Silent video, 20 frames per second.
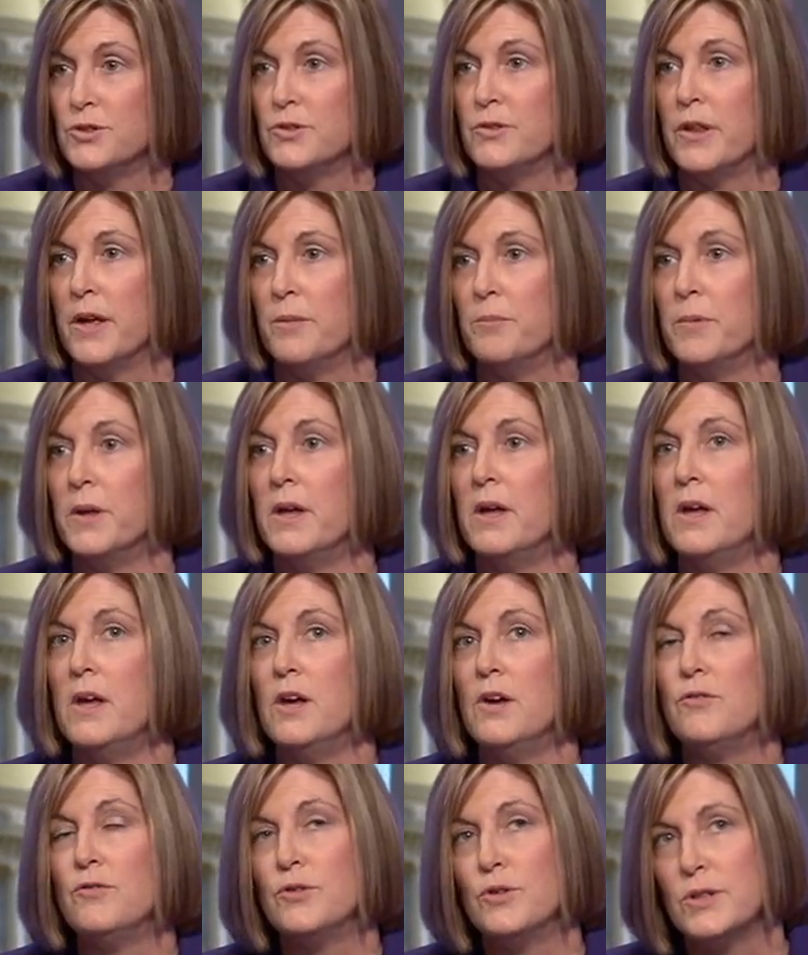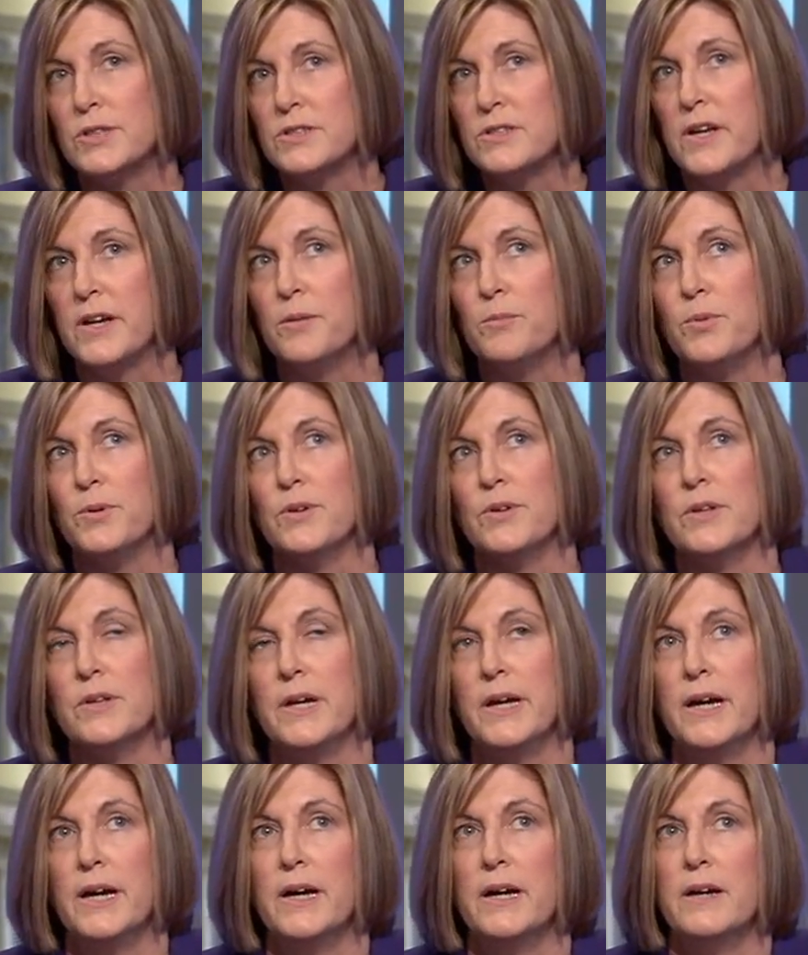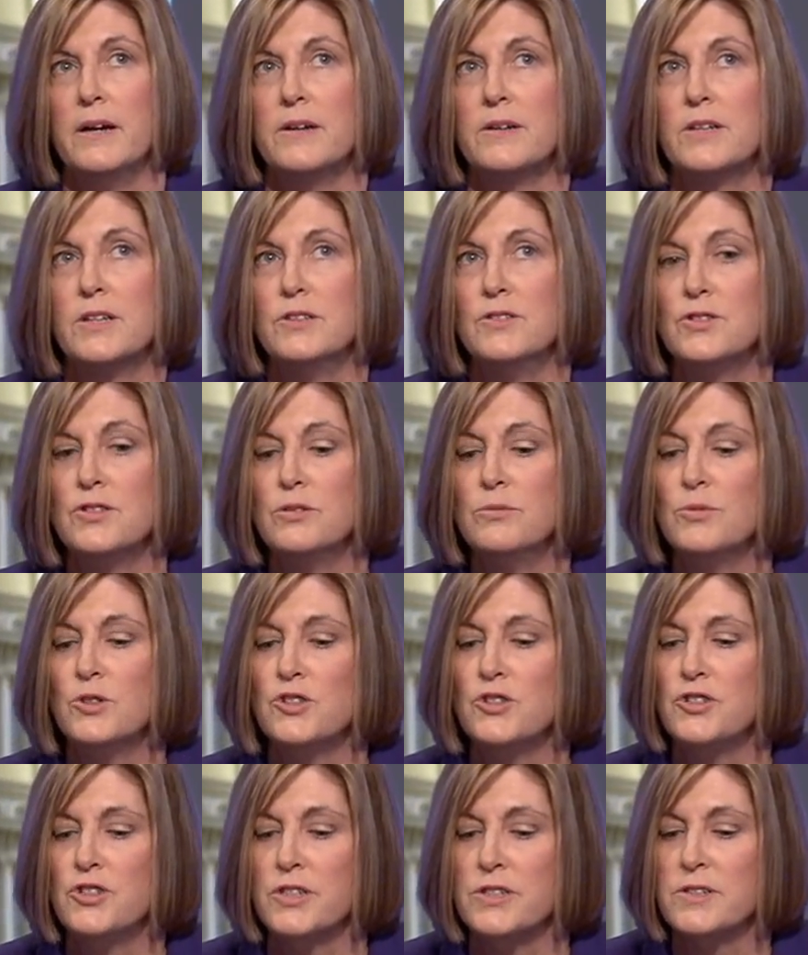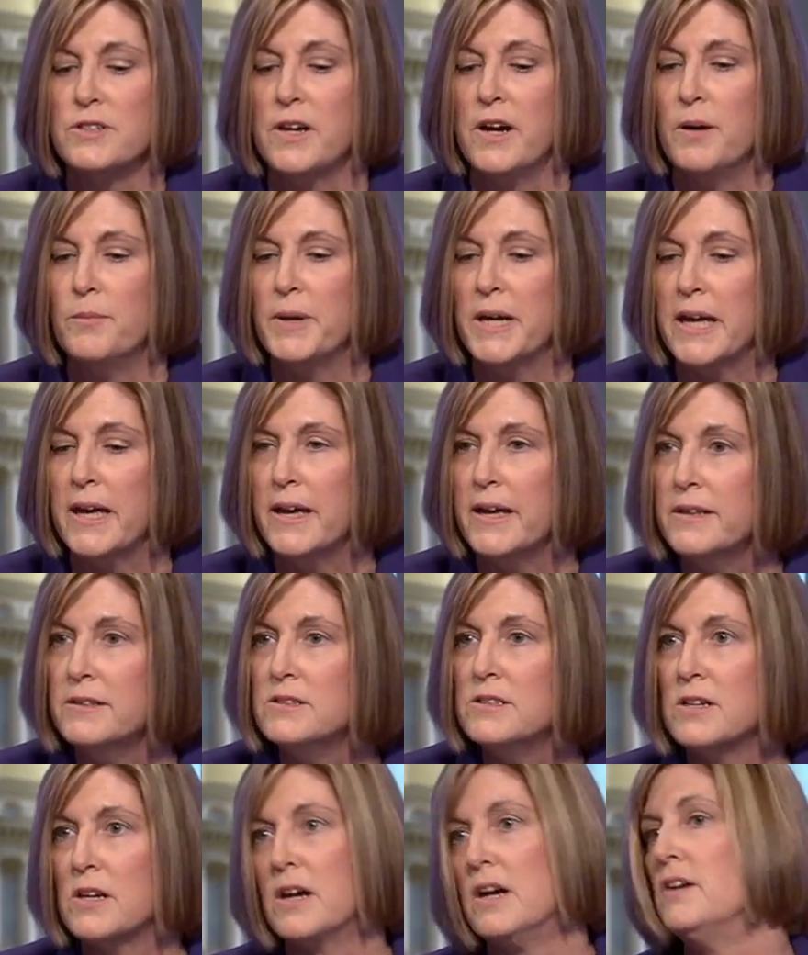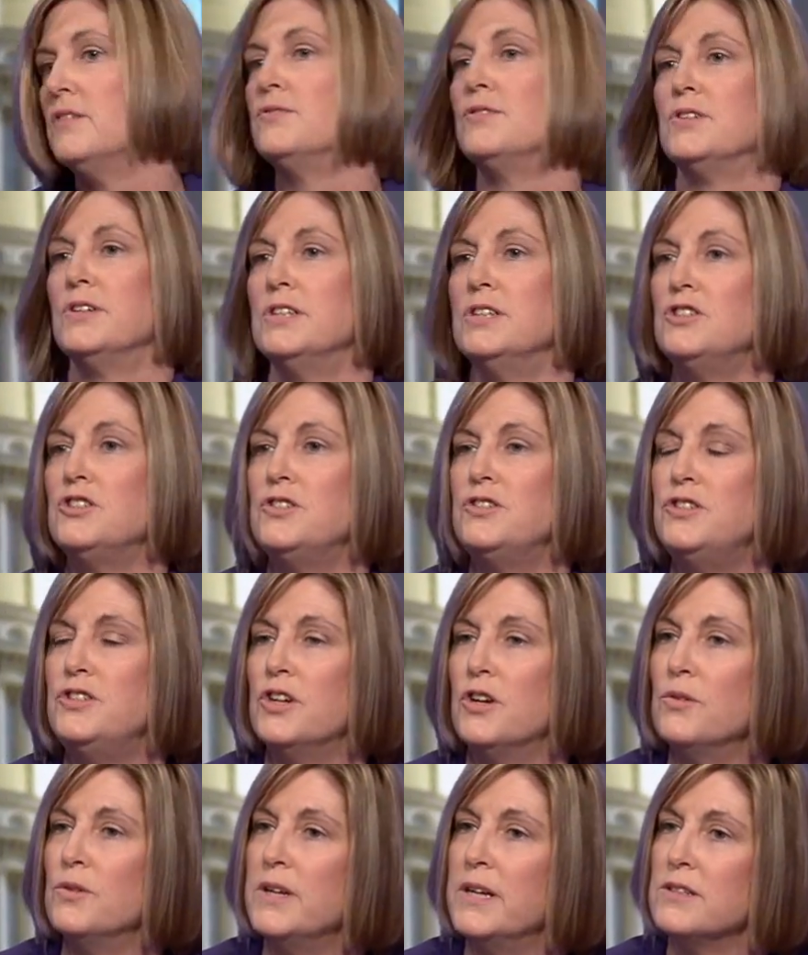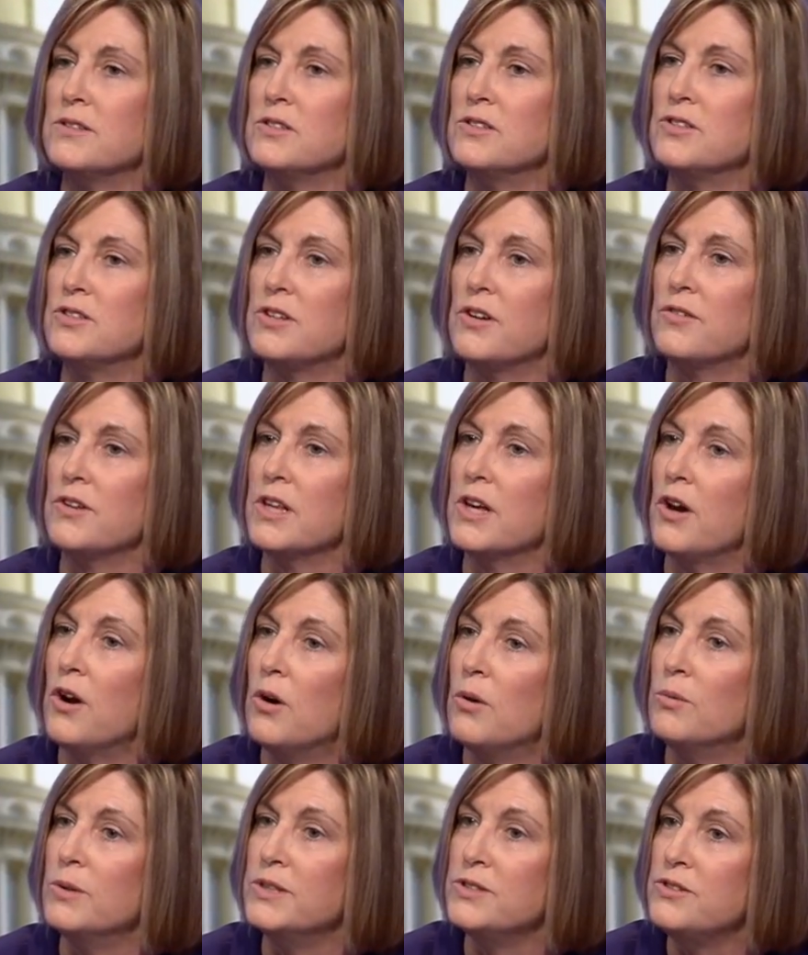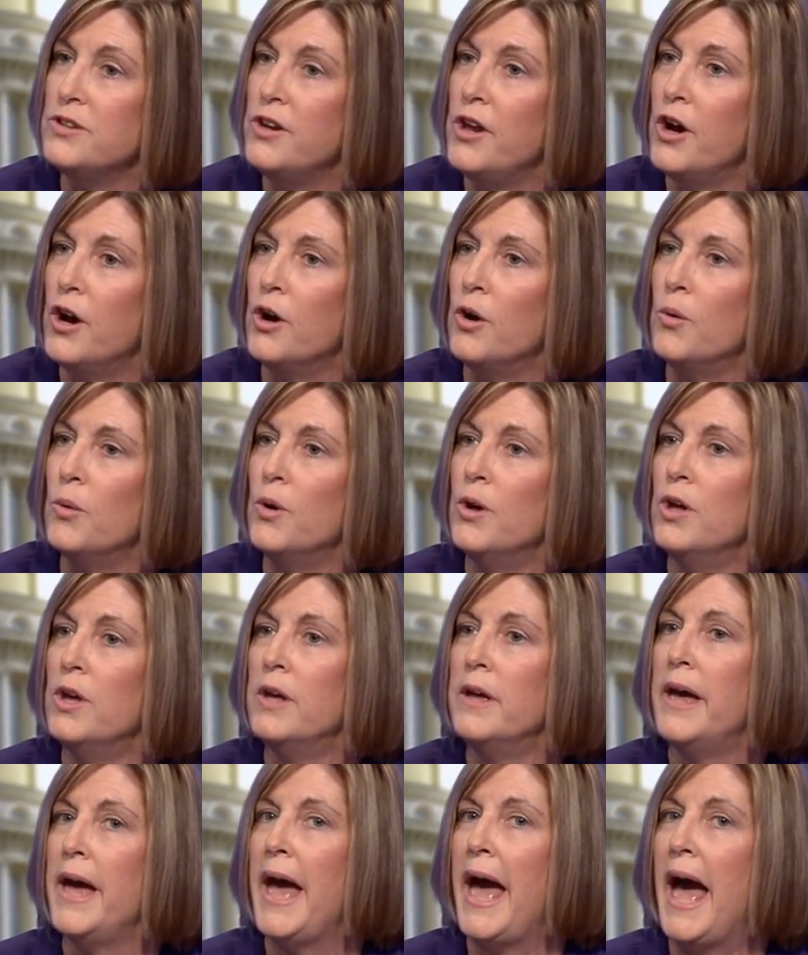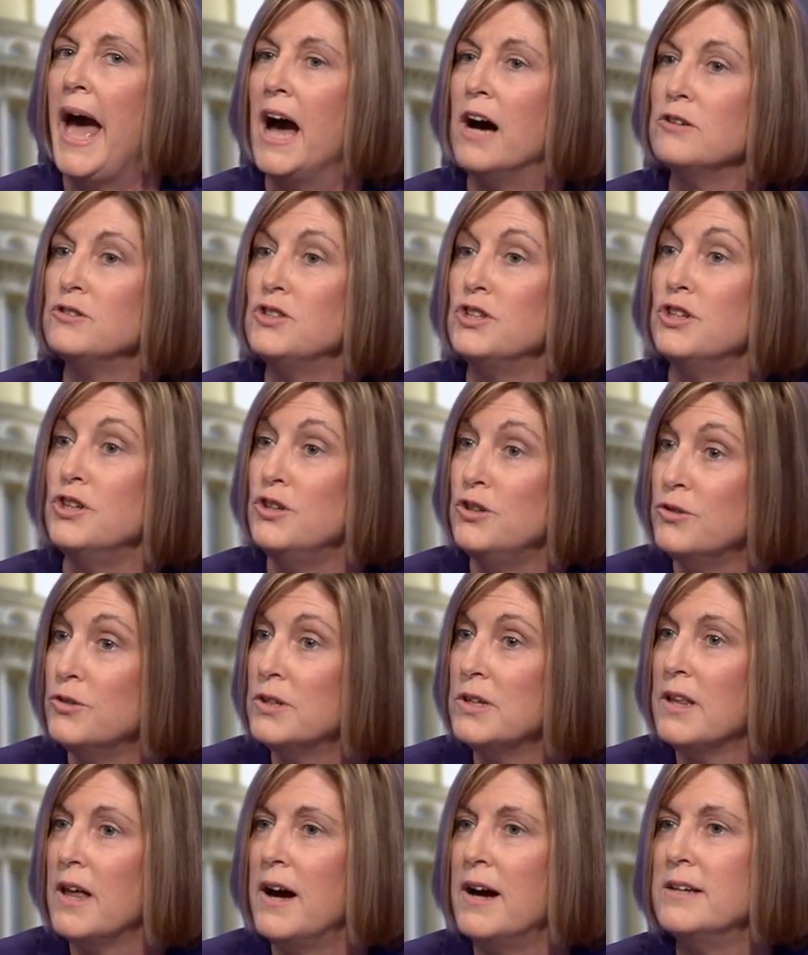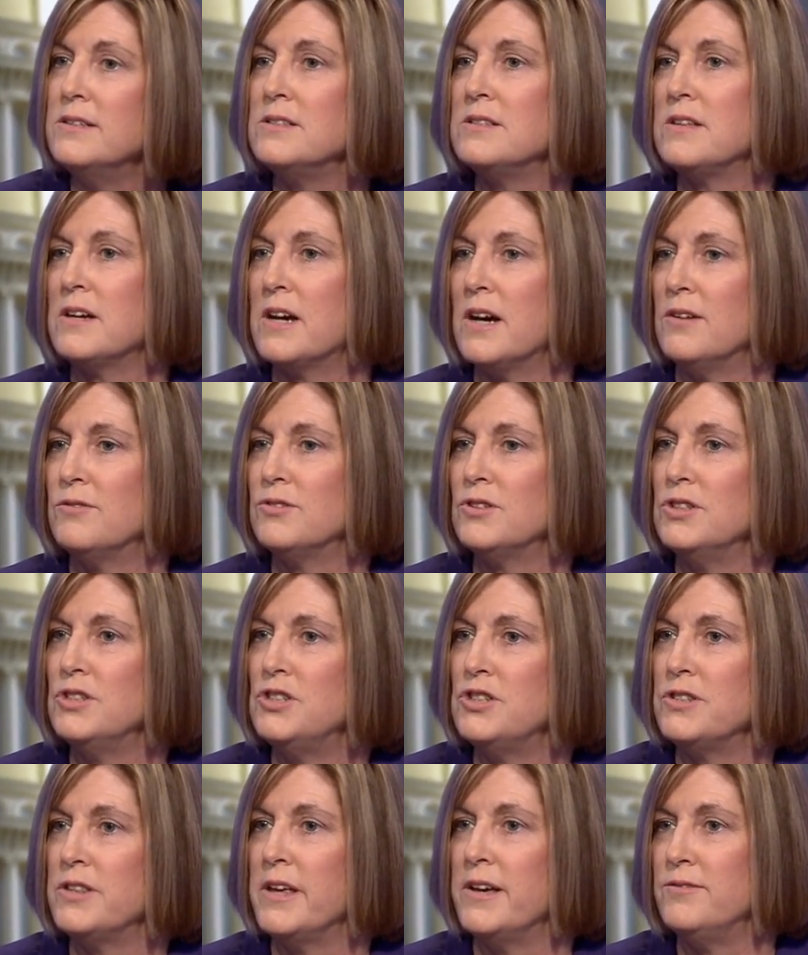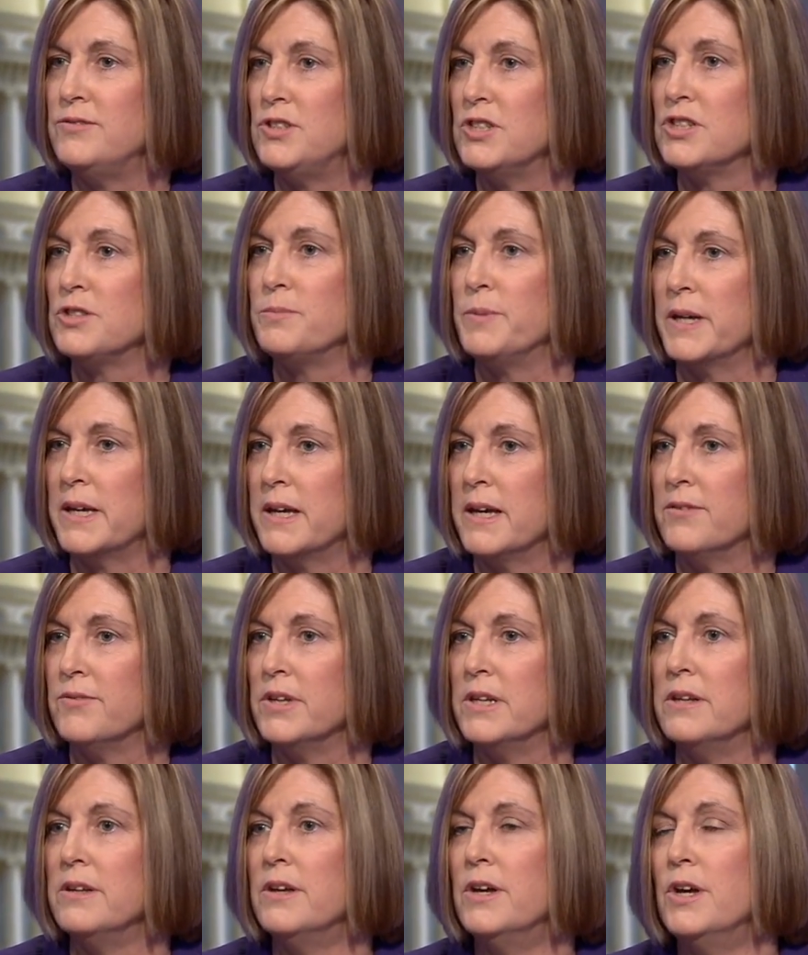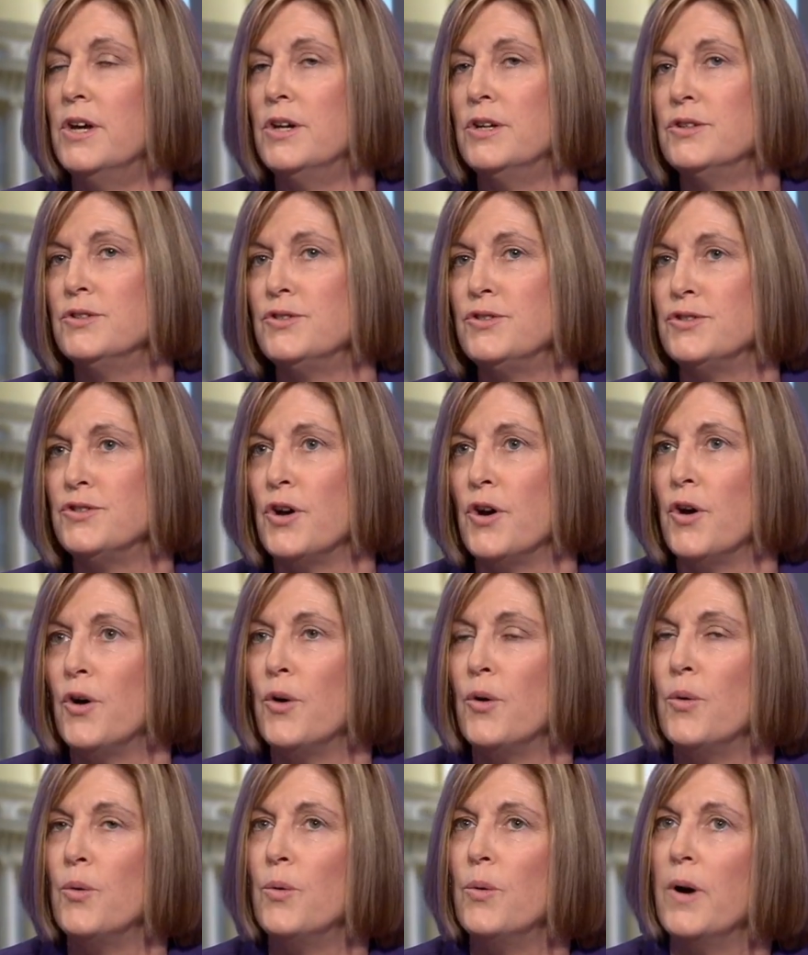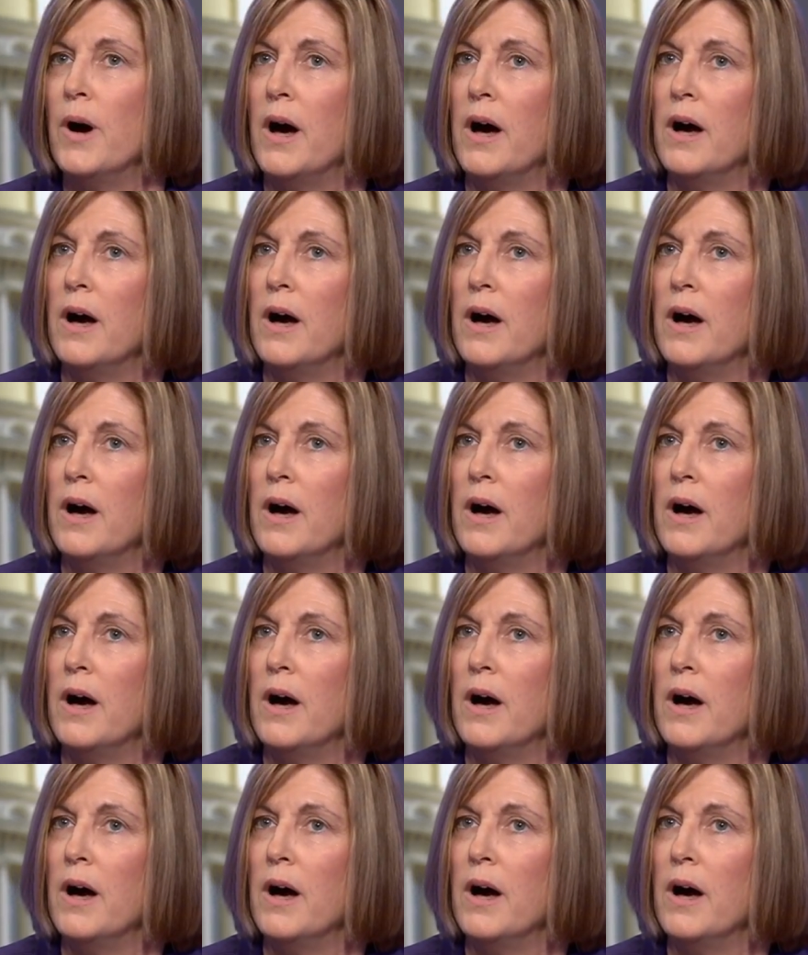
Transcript: them. For example, consumers just coming into coverage don't necessarily always know how to utilize the coverage they've just been given. So